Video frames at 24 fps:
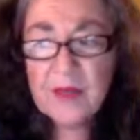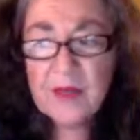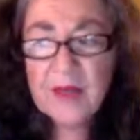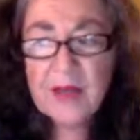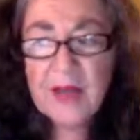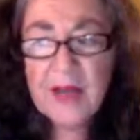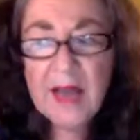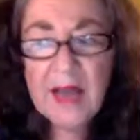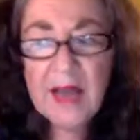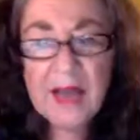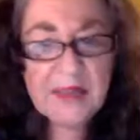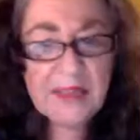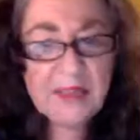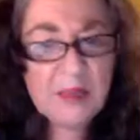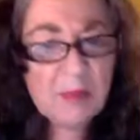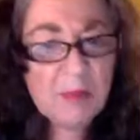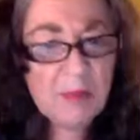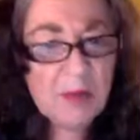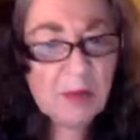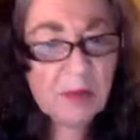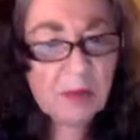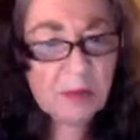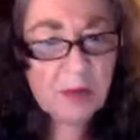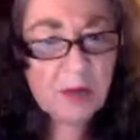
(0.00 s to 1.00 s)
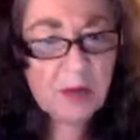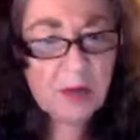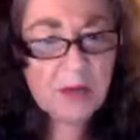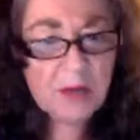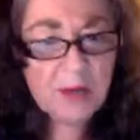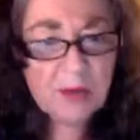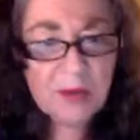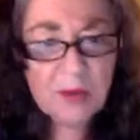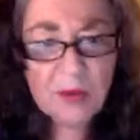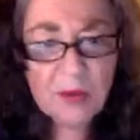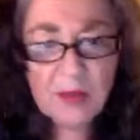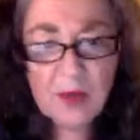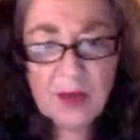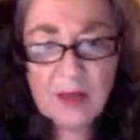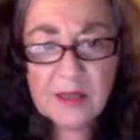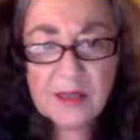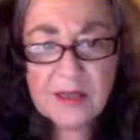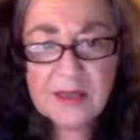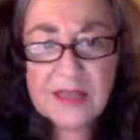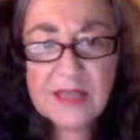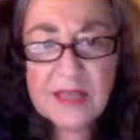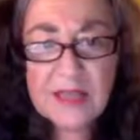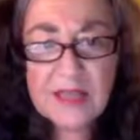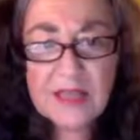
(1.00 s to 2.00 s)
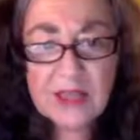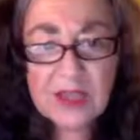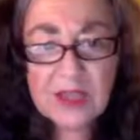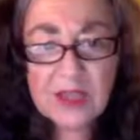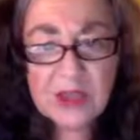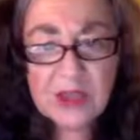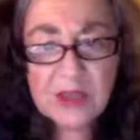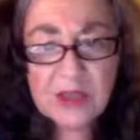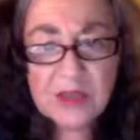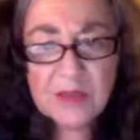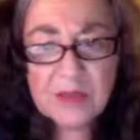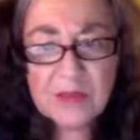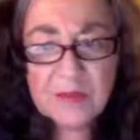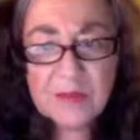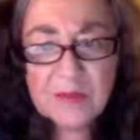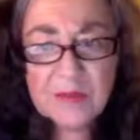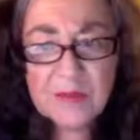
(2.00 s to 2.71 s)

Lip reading: has to be brought to our attention.